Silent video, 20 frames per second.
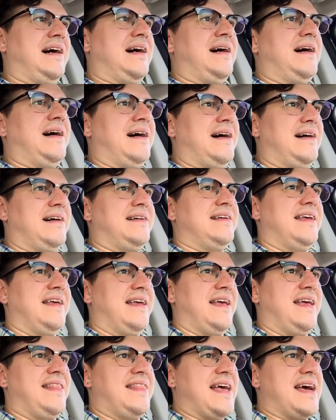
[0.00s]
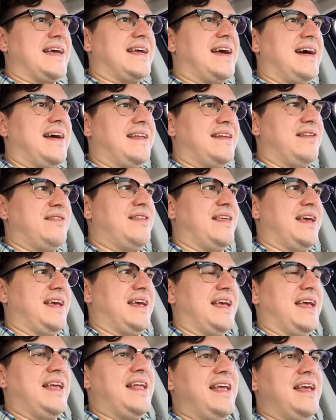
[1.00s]
uh, and that kind of
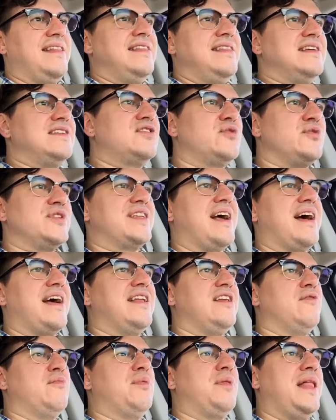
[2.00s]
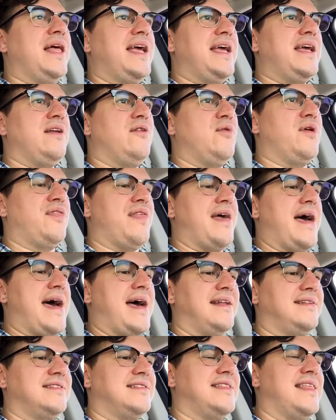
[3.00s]
thing. And this was kind of playing with
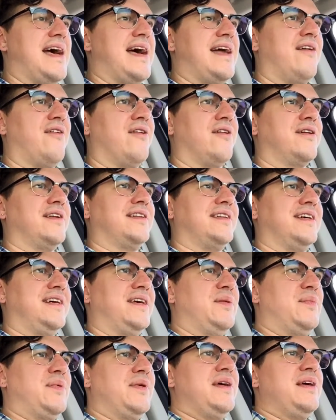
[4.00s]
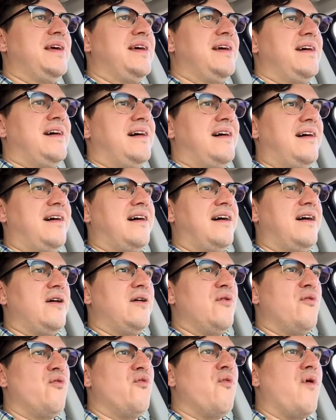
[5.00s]
that that archetype,
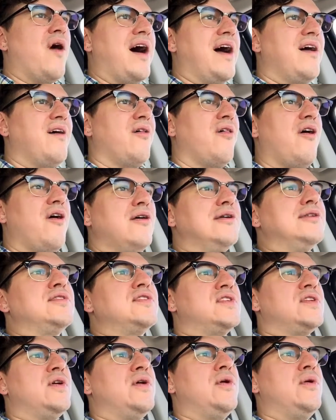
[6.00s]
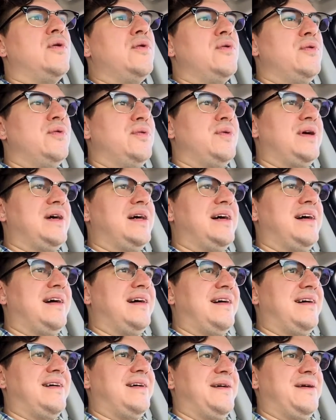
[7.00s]
uh, while also
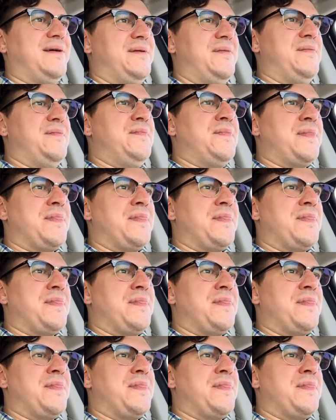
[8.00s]
uh,